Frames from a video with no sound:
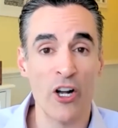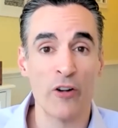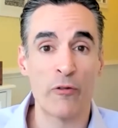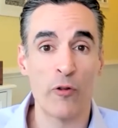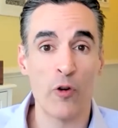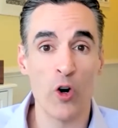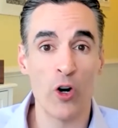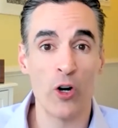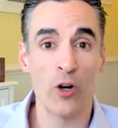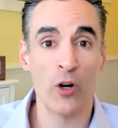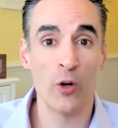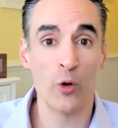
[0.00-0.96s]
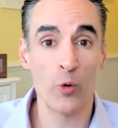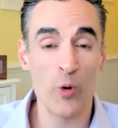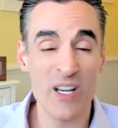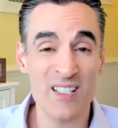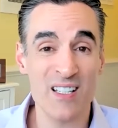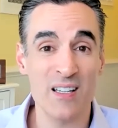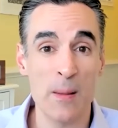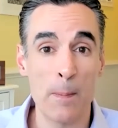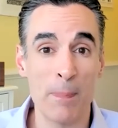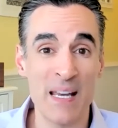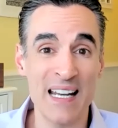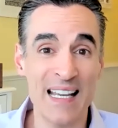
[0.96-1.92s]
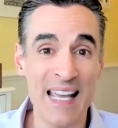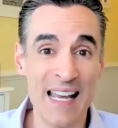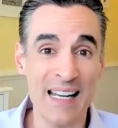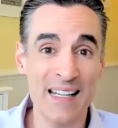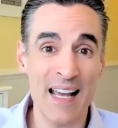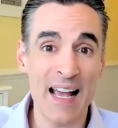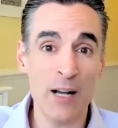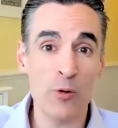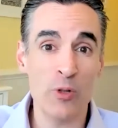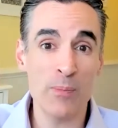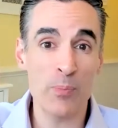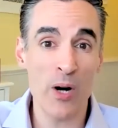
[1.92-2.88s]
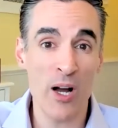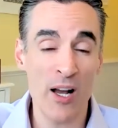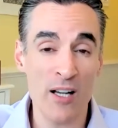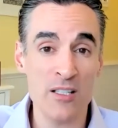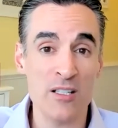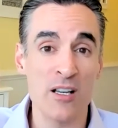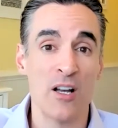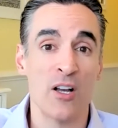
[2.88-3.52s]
for risk mitigated equity products.